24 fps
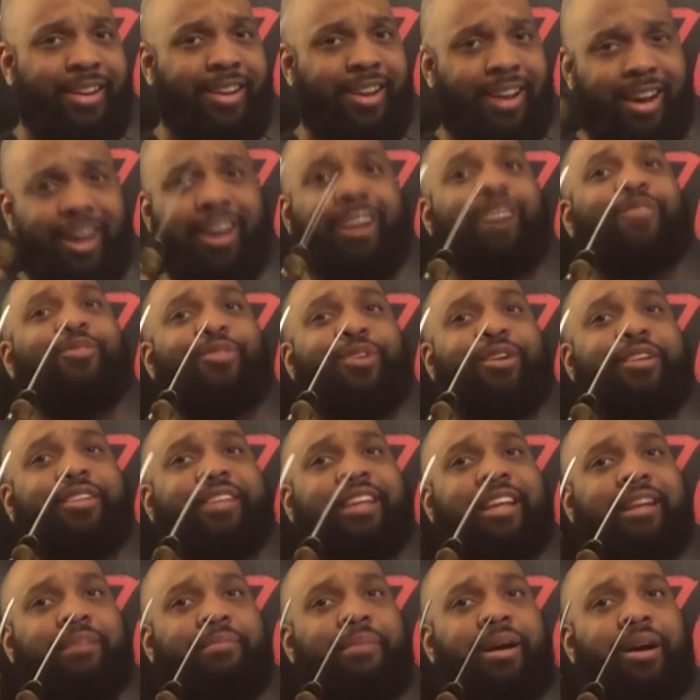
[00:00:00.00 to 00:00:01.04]
I don't want
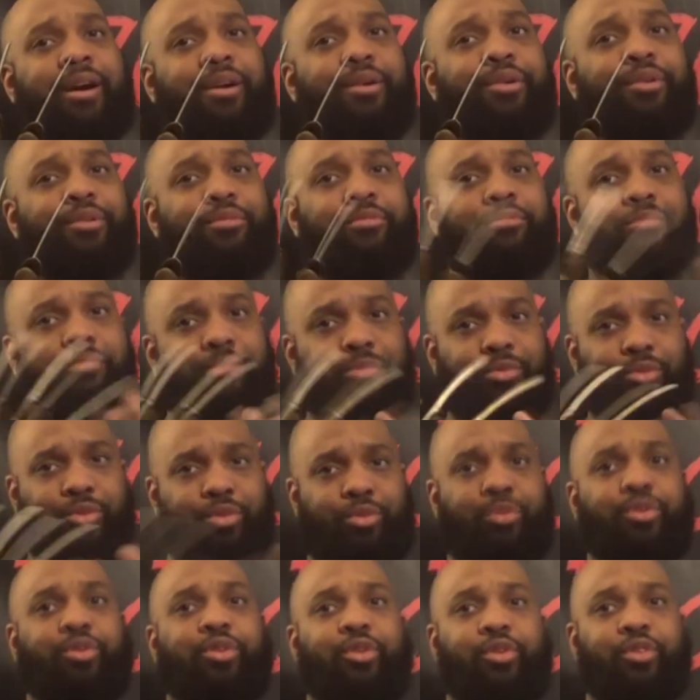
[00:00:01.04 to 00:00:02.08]
that in my home
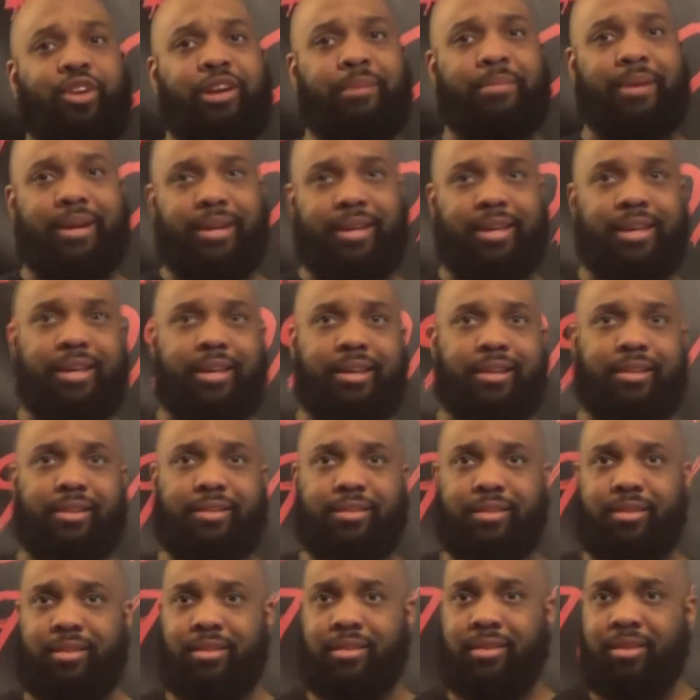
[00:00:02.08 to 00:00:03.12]
or around my
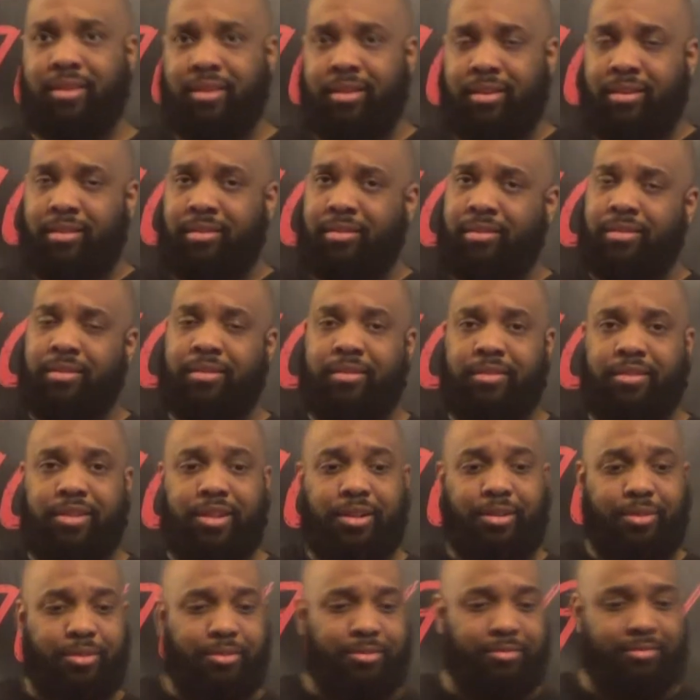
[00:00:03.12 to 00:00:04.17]
kids.
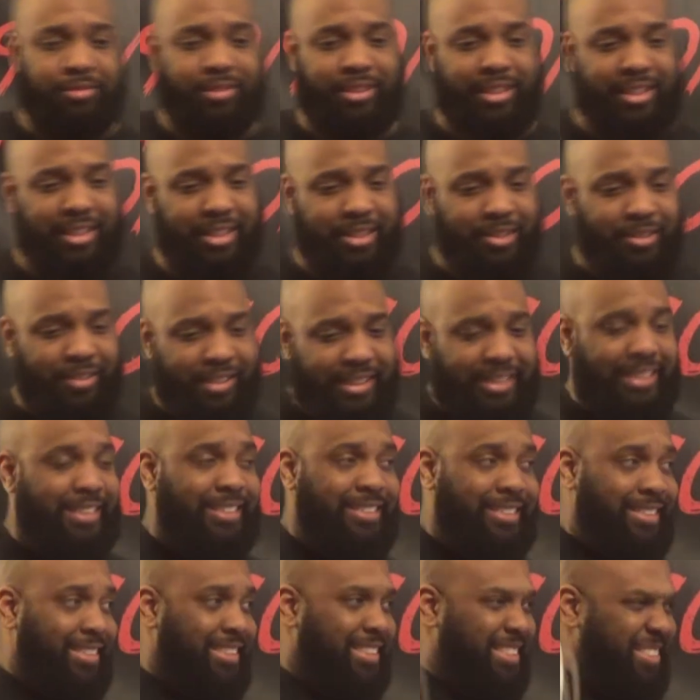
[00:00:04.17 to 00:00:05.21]
So, you know, and then
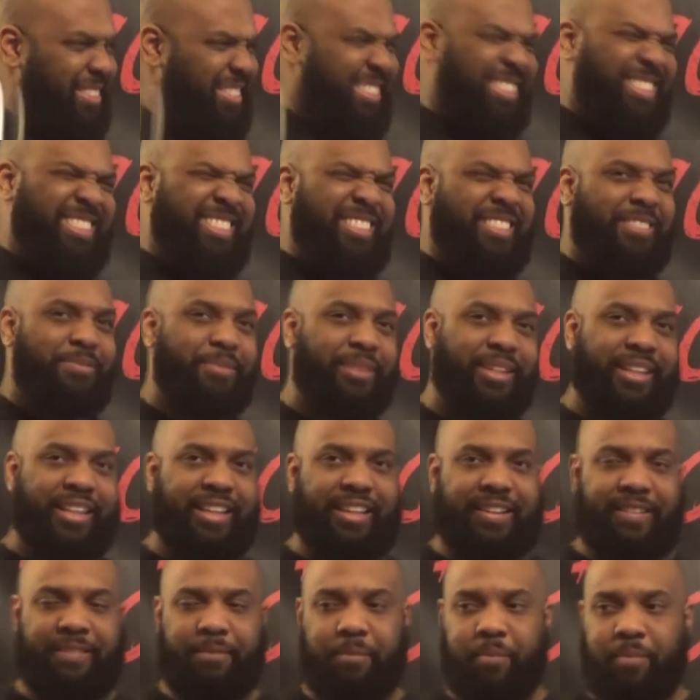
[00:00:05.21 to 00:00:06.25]
it's just, but
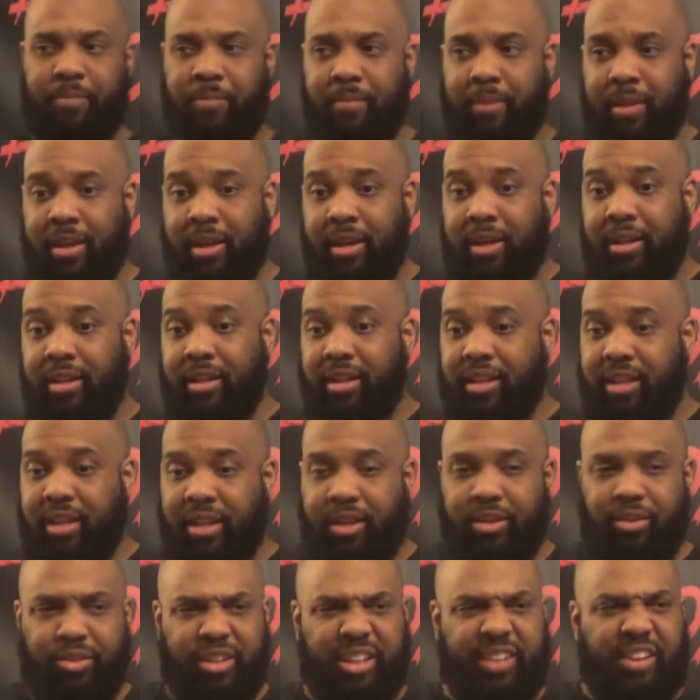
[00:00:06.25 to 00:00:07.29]
then the
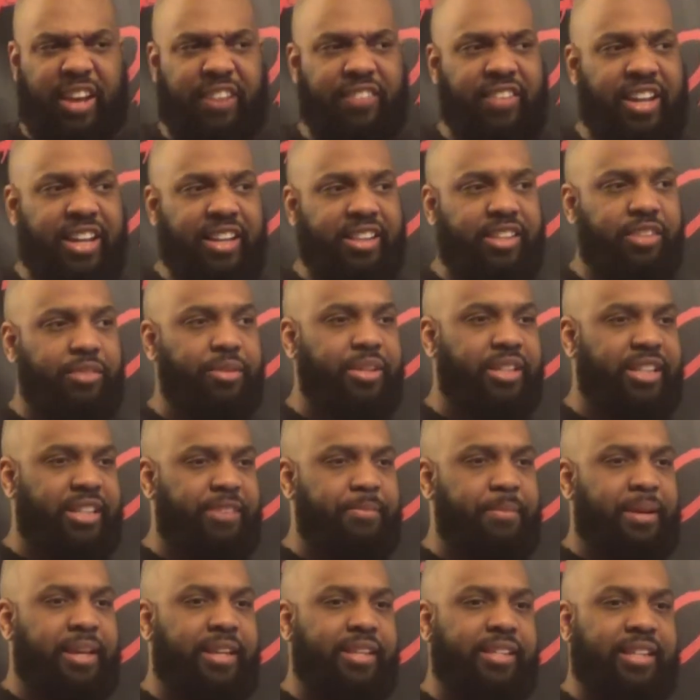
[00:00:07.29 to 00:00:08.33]
kill, and I like this because
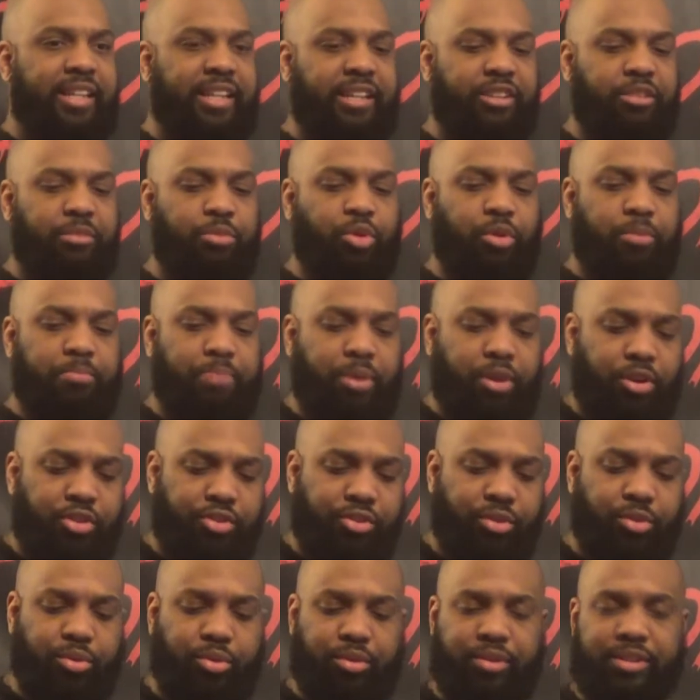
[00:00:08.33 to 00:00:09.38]
he made it like it's more
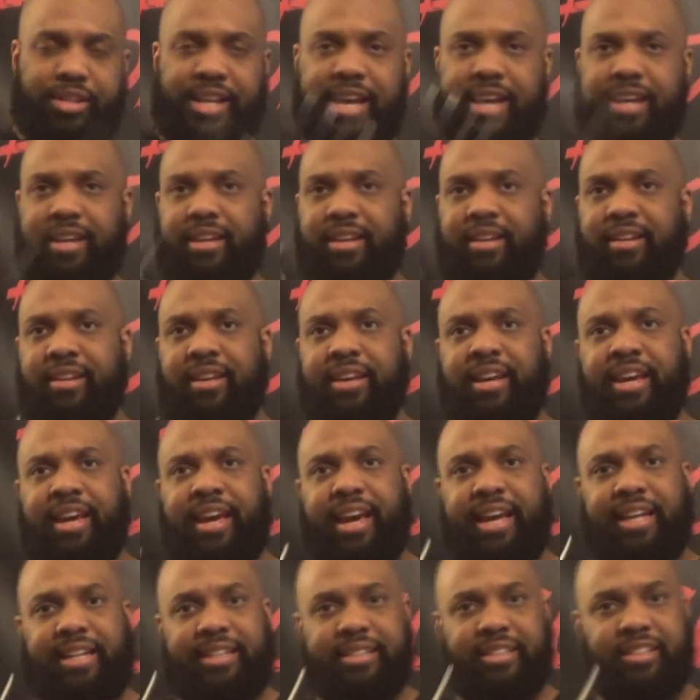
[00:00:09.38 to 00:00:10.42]
personal, attacking
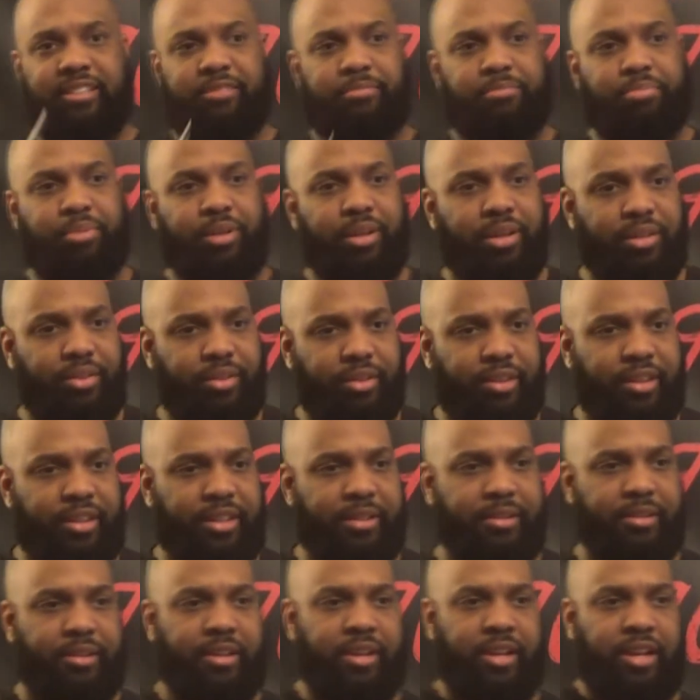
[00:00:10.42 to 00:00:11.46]
Alice's brother
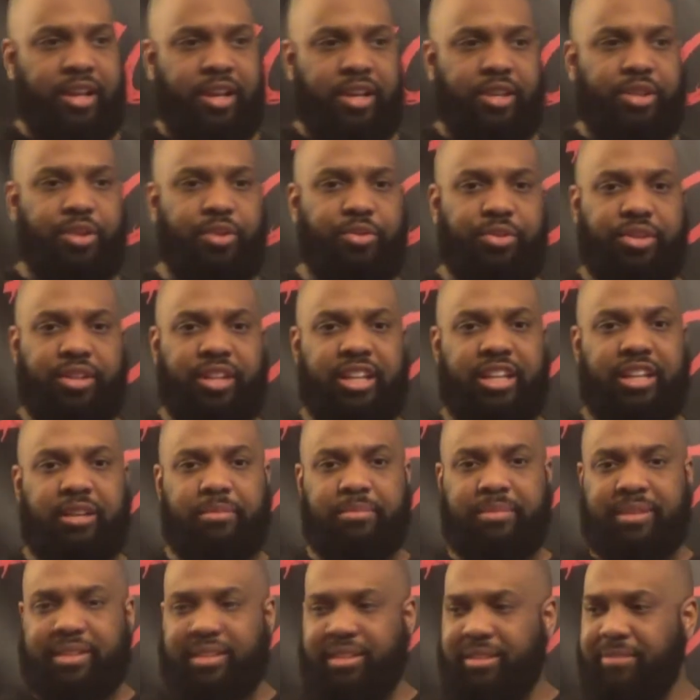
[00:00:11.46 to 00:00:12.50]
and using
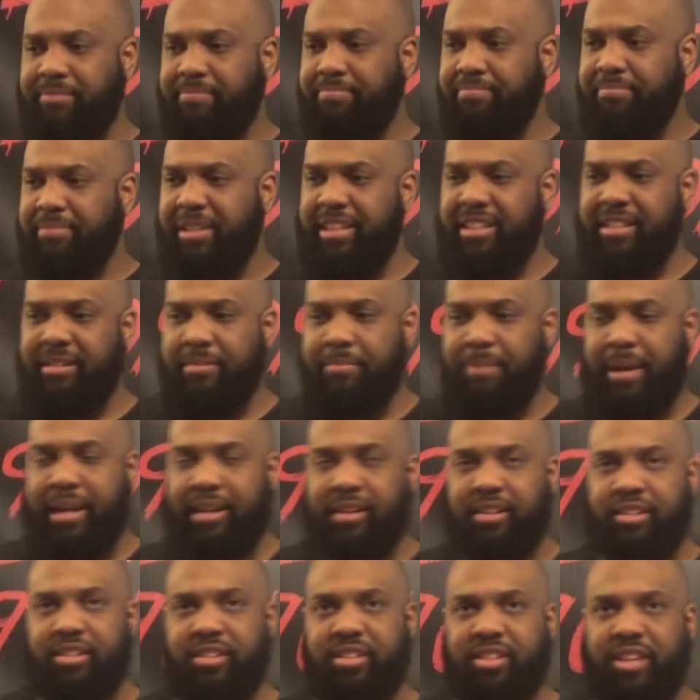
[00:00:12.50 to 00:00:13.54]
him as bait
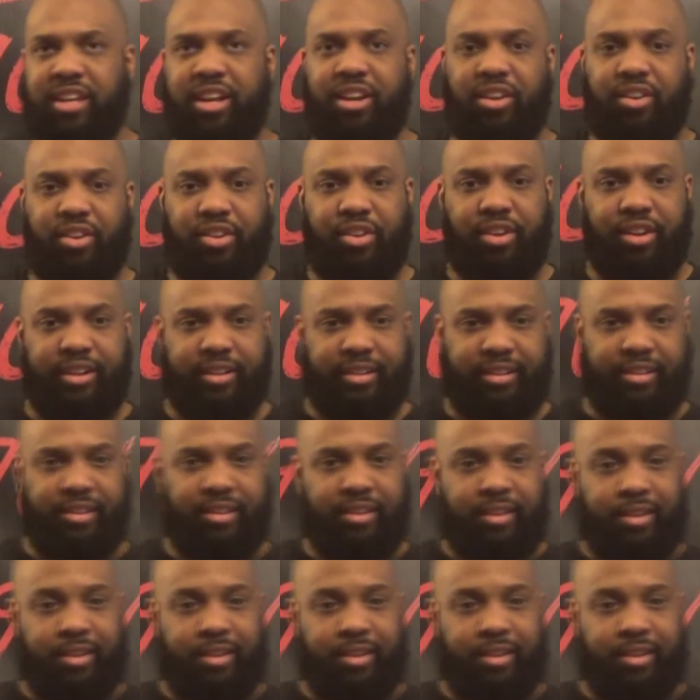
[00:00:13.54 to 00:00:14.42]
to scare her, and then